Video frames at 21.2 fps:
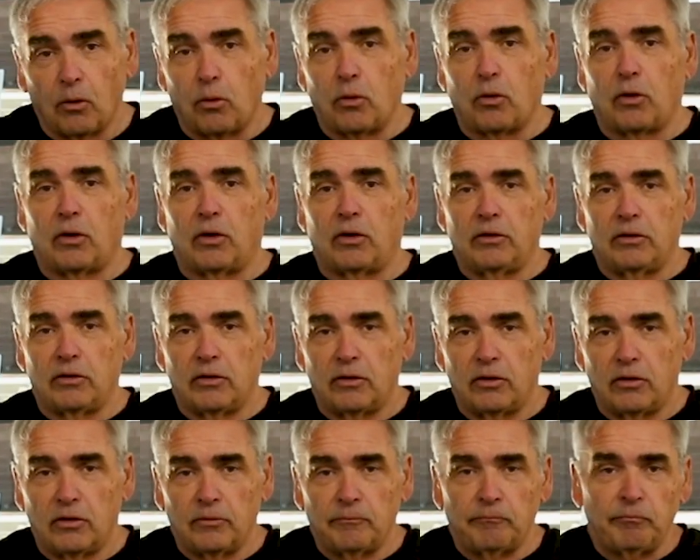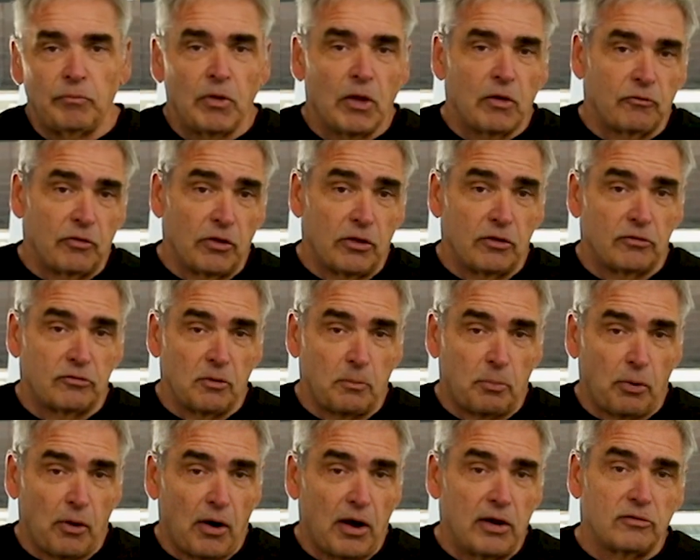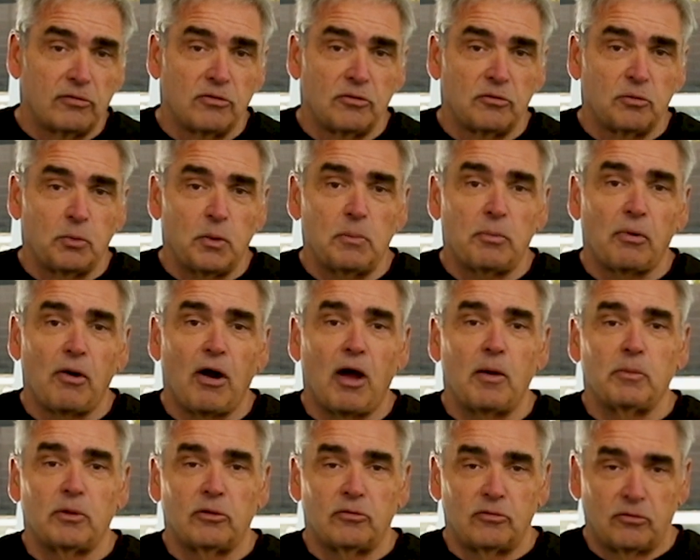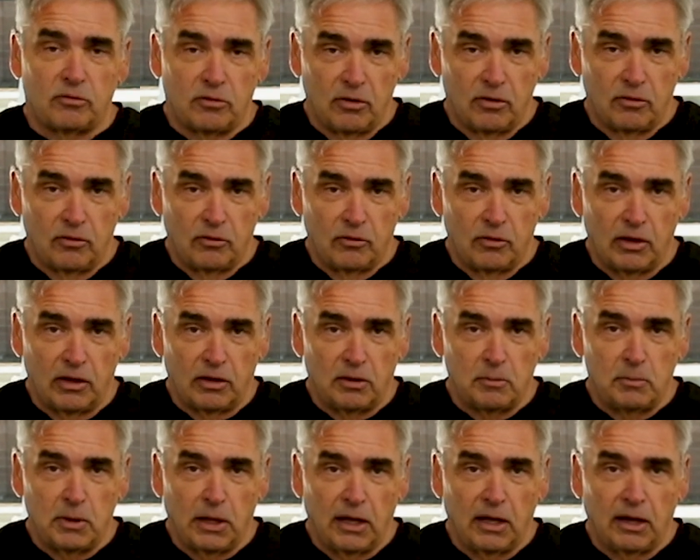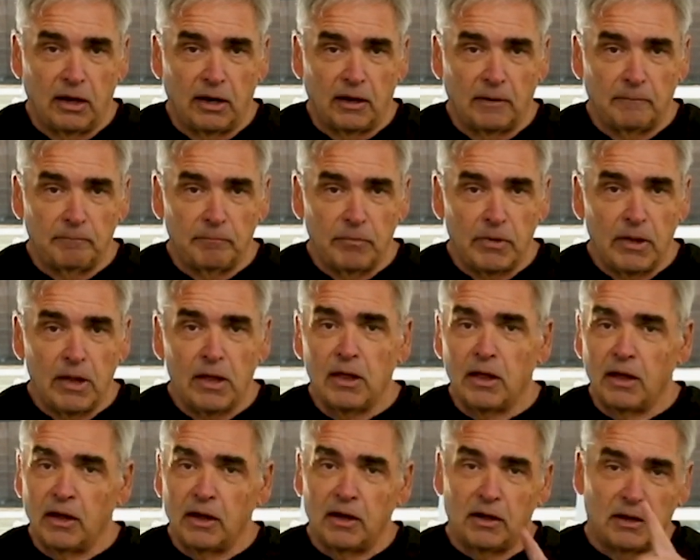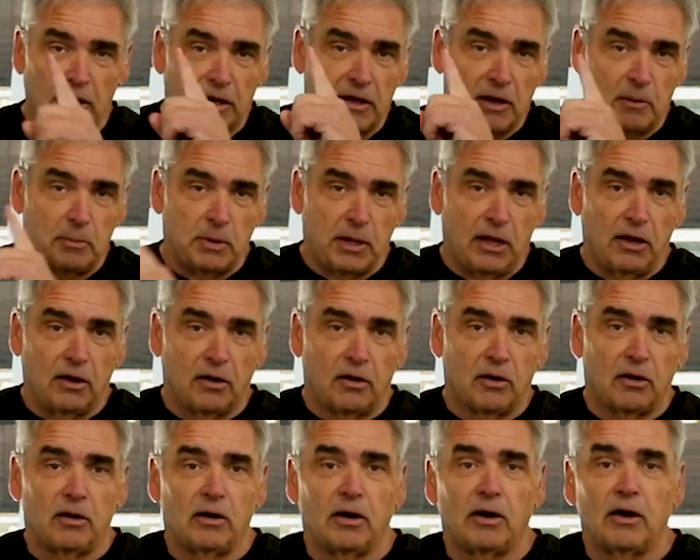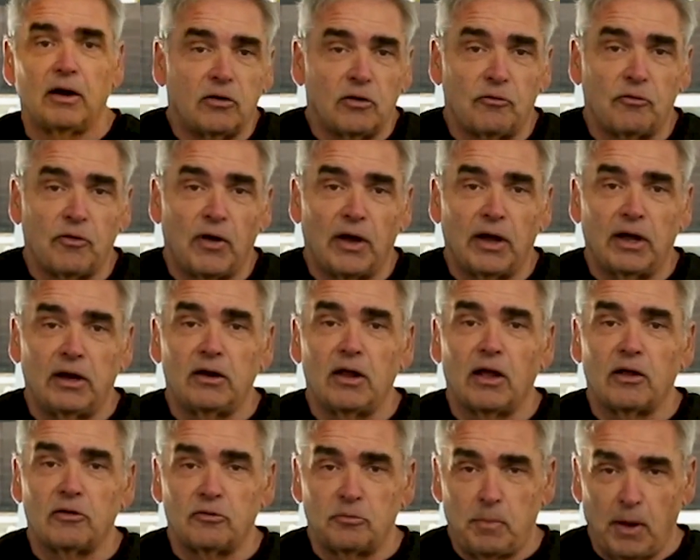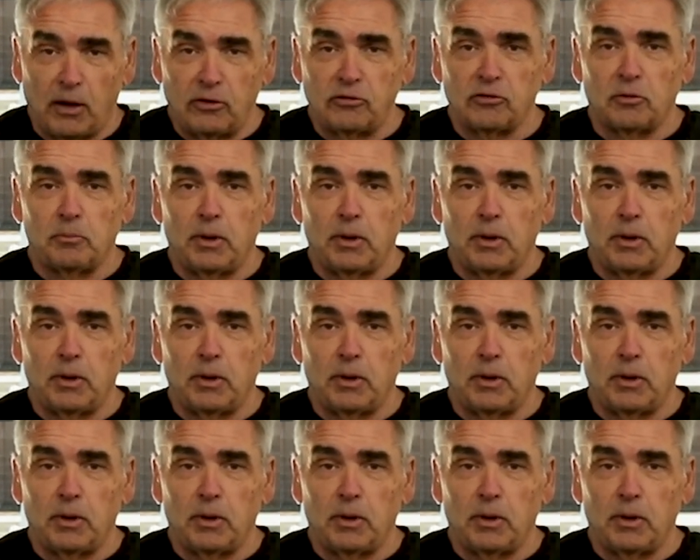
or for the surprises we promised at the beginning, click up here to find a special